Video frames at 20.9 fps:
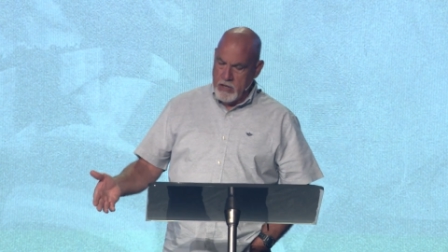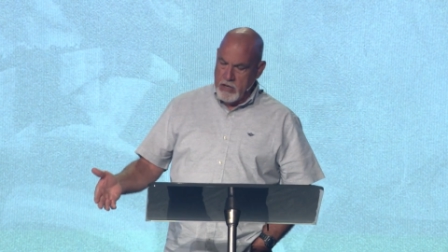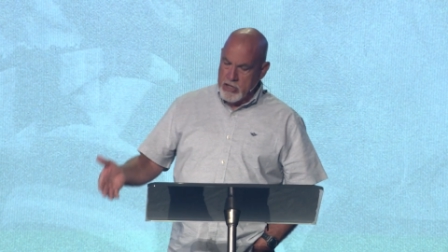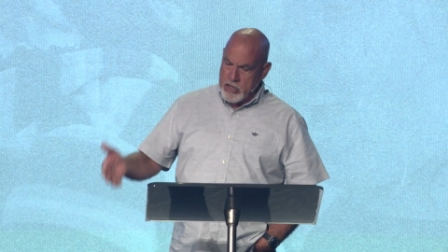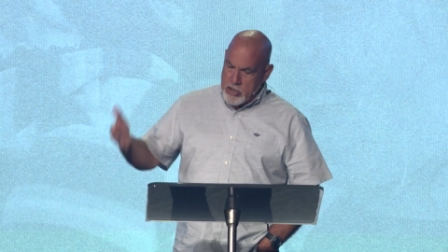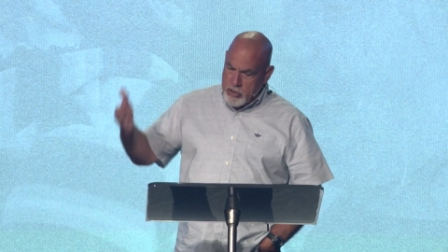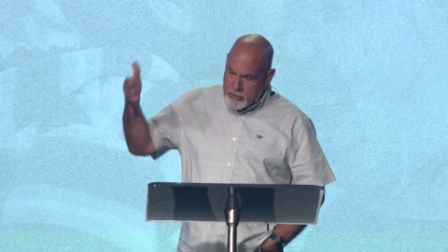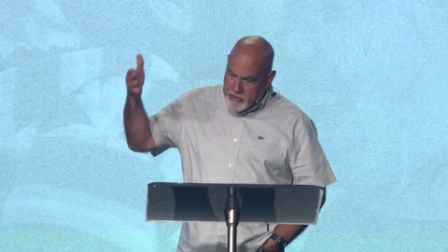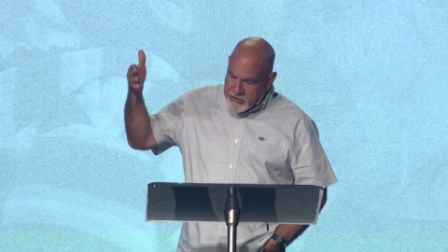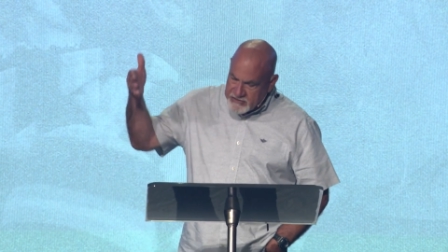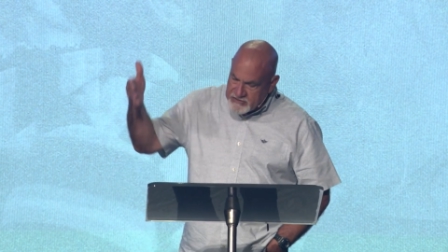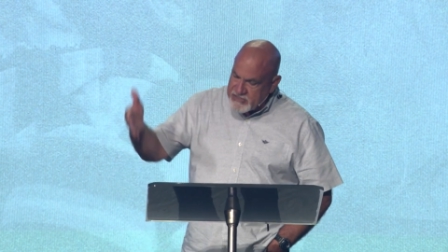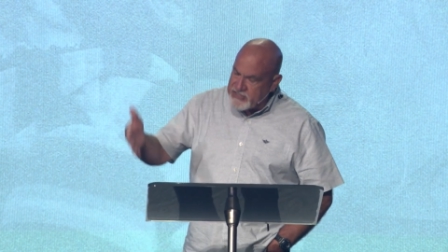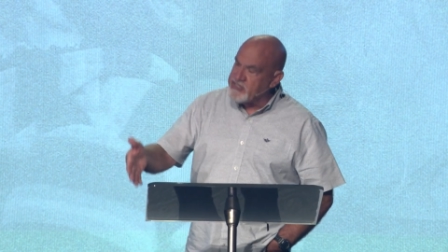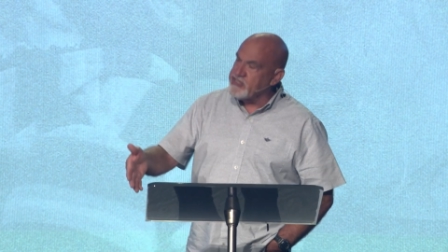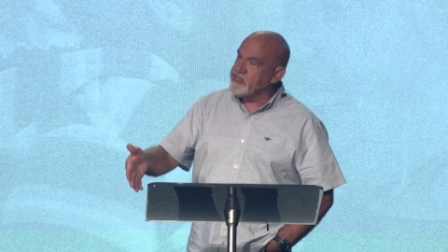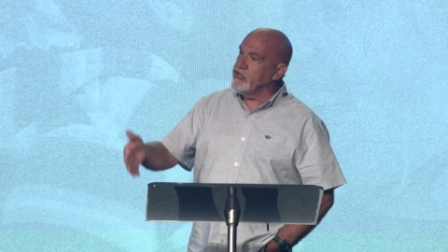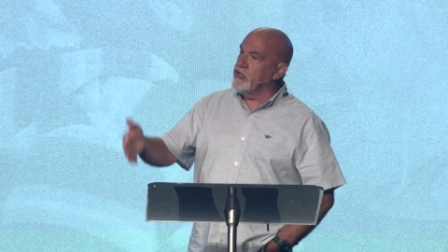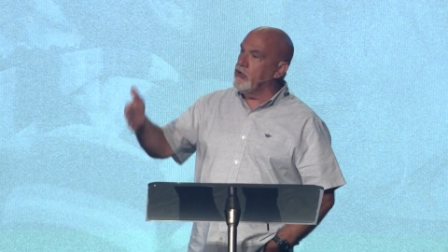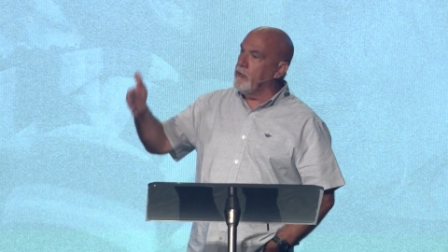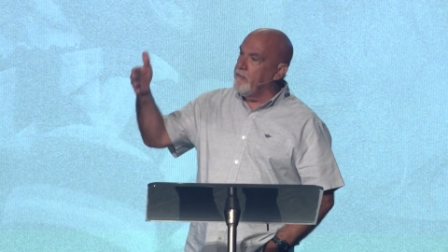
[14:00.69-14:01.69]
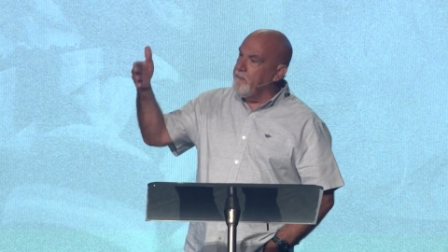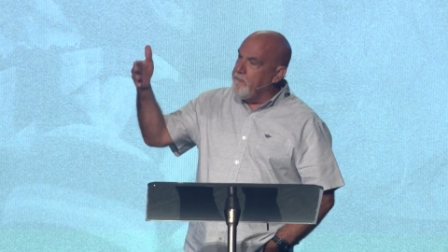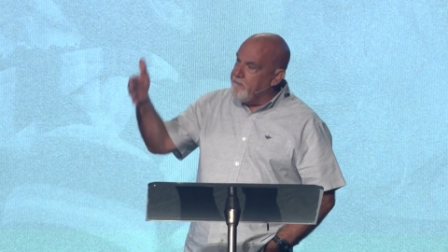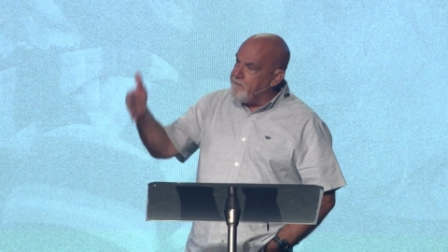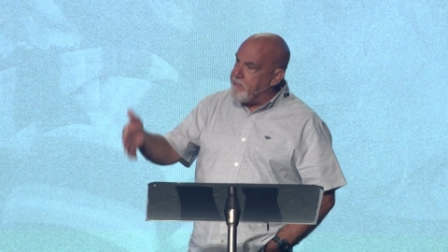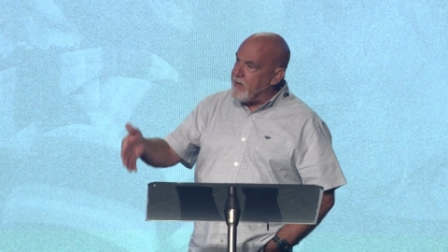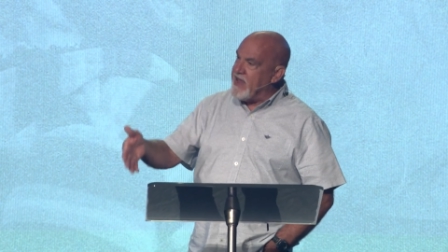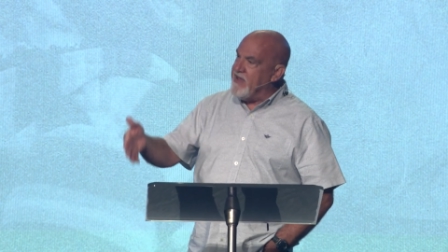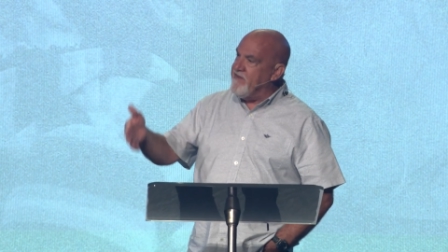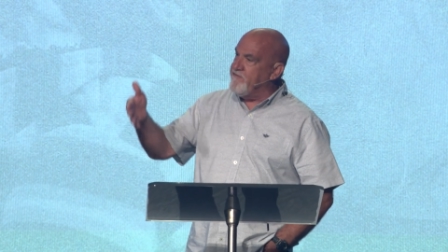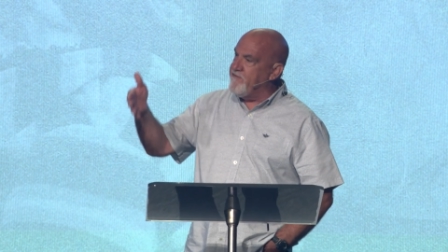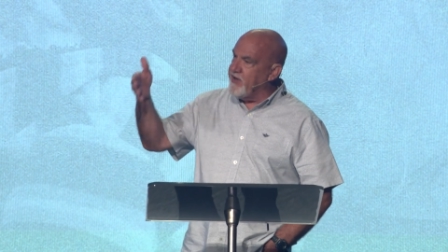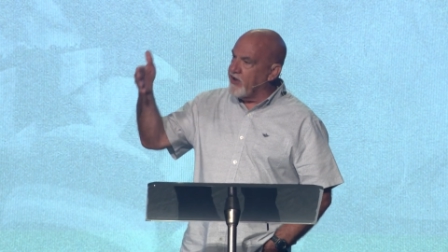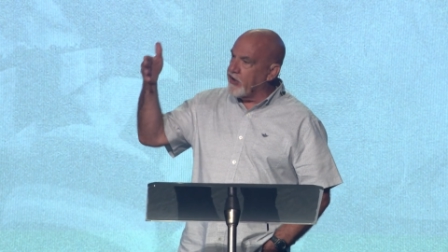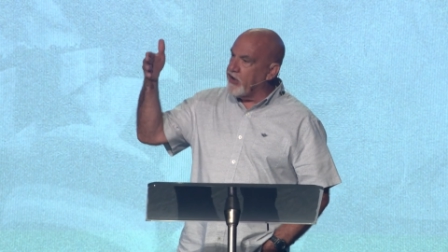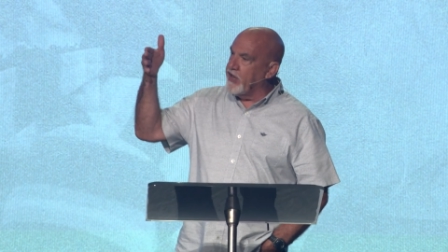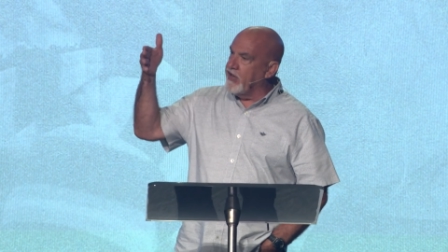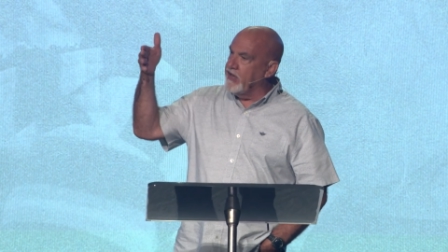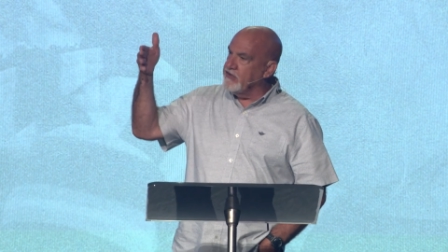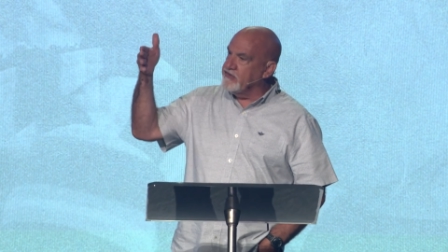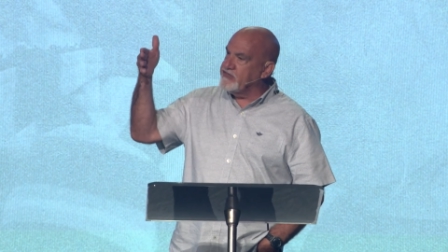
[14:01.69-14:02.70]
you can still be
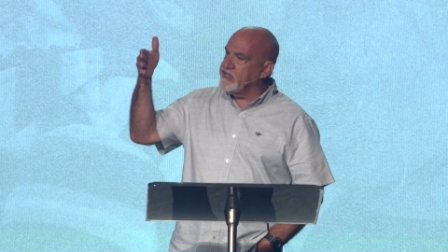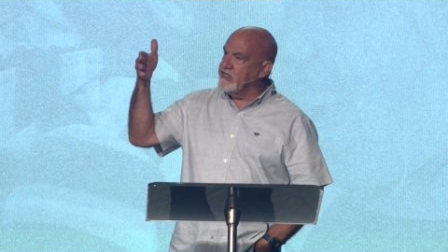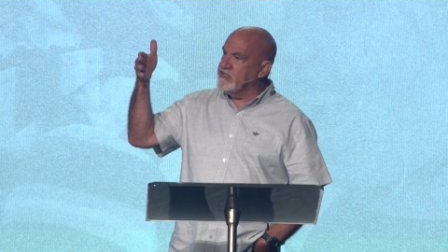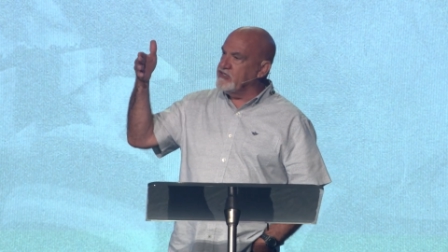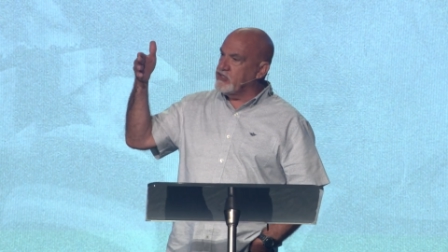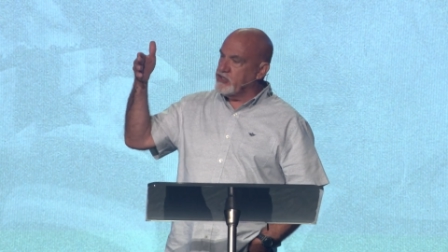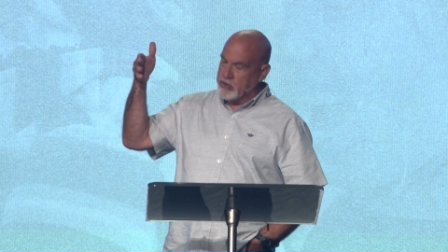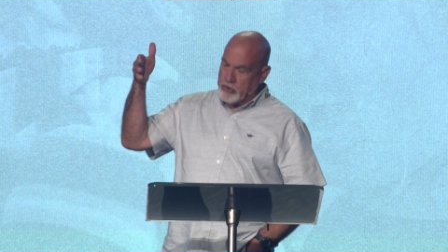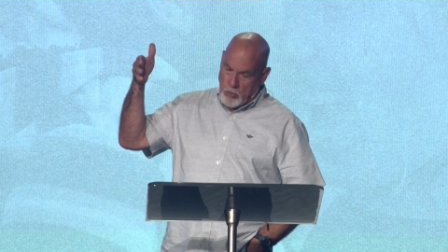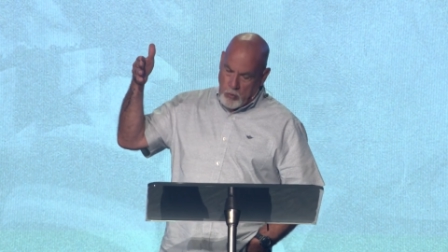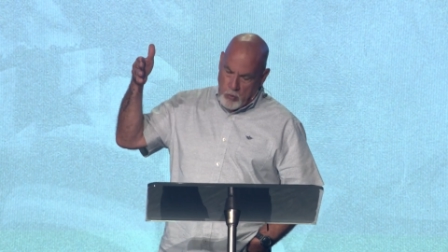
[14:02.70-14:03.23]
very intentional